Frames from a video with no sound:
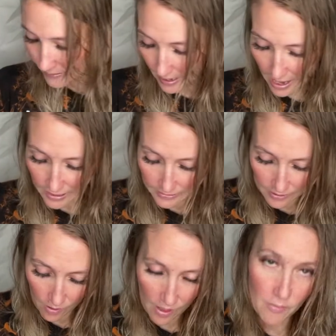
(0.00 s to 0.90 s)
at.
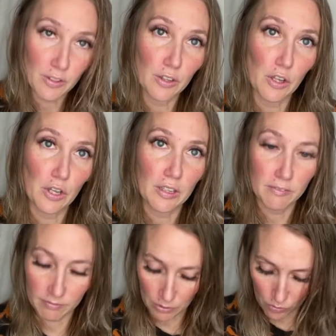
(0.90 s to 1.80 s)
I'll have to
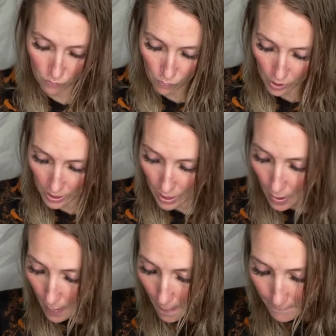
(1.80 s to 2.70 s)
look for it.
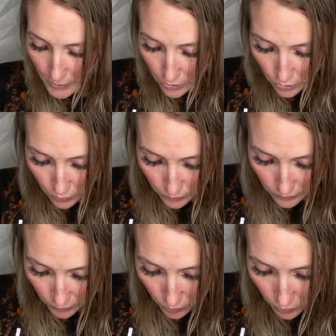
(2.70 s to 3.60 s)
But you know
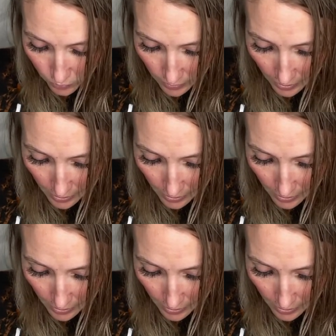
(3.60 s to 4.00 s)
those little